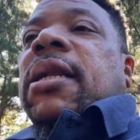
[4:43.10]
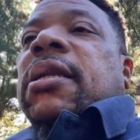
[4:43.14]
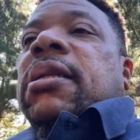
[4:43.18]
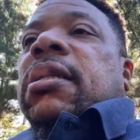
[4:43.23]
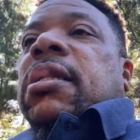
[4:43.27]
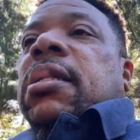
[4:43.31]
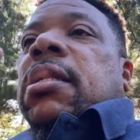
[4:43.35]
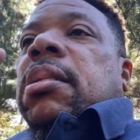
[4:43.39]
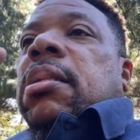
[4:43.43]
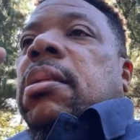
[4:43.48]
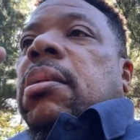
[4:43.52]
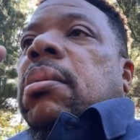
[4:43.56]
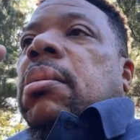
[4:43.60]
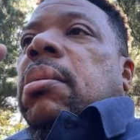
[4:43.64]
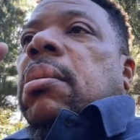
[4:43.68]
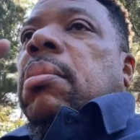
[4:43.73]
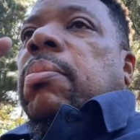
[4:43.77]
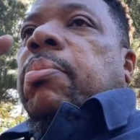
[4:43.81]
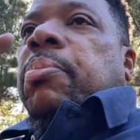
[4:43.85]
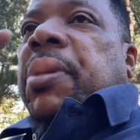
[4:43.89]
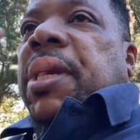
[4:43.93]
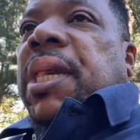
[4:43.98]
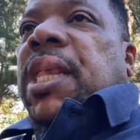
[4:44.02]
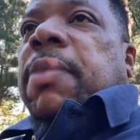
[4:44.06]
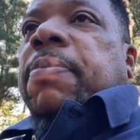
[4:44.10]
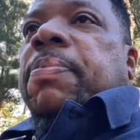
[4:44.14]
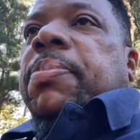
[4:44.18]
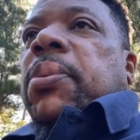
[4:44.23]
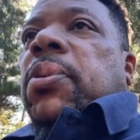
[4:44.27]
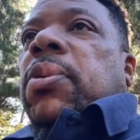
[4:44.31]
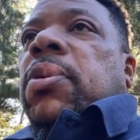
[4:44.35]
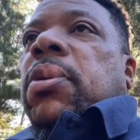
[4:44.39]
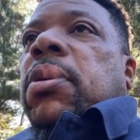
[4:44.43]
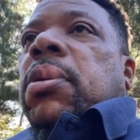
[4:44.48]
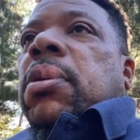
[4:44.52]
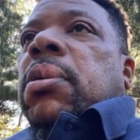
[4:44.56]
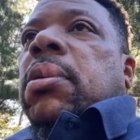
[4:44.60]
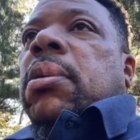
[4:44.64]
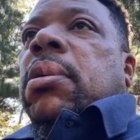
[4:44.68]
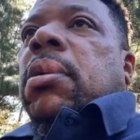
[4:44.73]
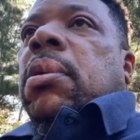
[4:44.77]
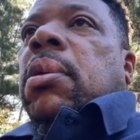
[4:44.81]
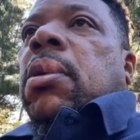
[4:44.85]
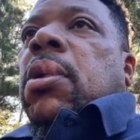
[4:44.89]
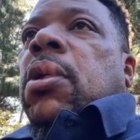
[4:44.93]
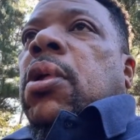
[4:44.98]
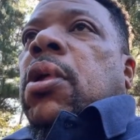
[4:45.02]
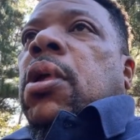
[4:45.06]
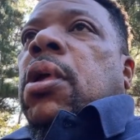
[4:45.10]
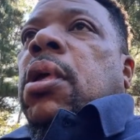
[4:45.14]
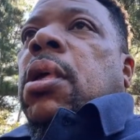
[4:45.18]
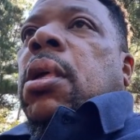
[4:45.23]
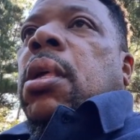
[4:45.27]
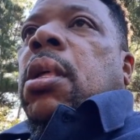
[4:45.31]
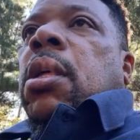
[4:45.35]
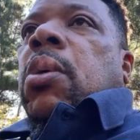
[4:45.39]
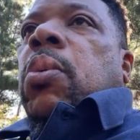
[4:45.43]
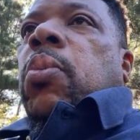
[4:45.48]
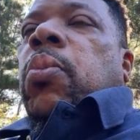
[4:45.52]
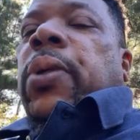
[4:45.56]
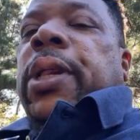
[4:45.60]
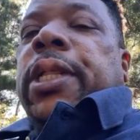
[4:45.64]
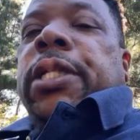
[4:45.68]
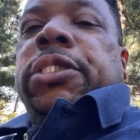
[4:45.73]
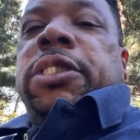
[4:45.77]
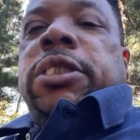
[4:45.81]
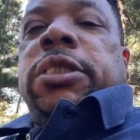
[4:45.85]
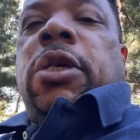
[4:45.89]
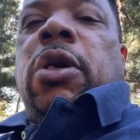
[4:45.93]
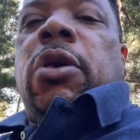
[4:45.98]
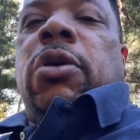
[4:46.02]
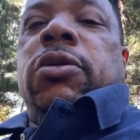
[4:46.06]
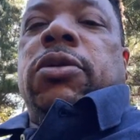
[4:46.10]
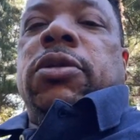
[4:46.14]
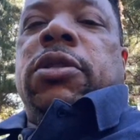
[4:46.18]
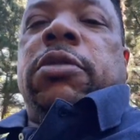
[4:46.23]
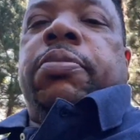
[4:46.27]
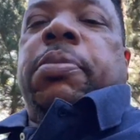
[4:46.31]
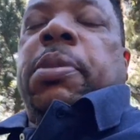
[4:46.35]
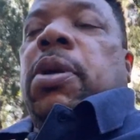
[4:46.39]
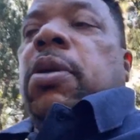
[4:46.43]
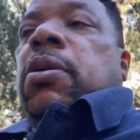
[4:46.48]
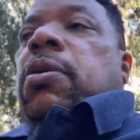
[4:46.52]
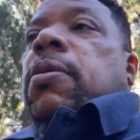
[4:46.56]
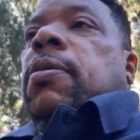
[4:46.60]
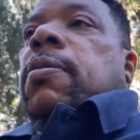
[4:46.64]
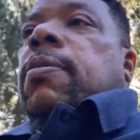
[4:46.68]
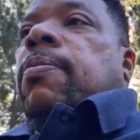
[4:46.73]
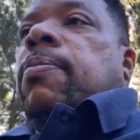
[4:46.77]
of people wear skirts, bro.